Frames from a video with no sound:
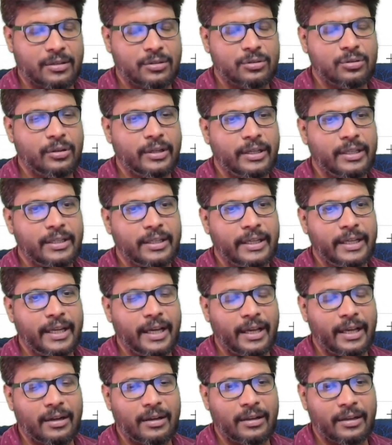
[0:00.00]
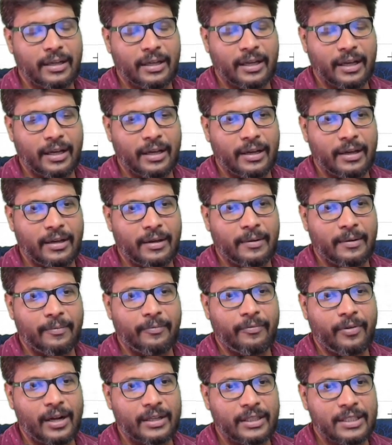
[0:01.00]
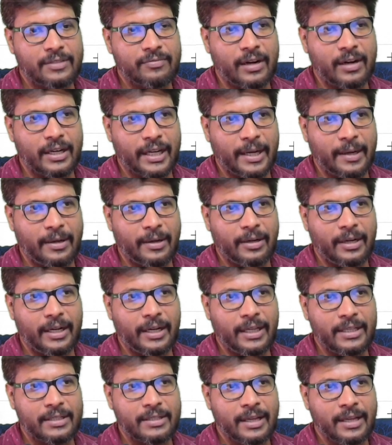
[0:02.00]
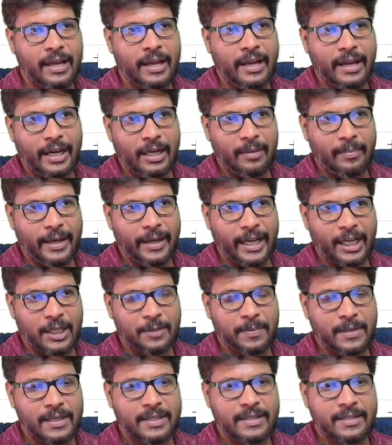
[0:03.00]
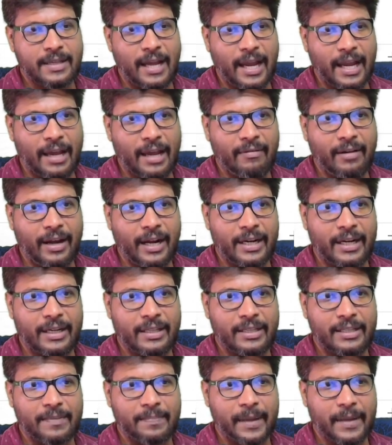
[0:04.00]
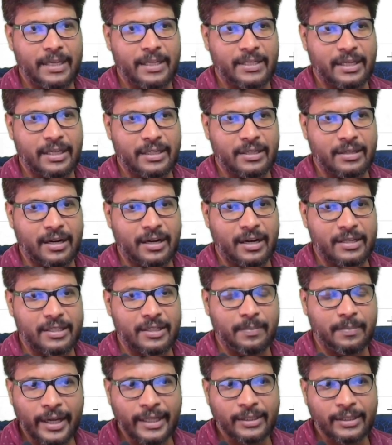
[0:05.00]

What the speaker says: So here for this, what I did is, in my Express I have added this pagination concept.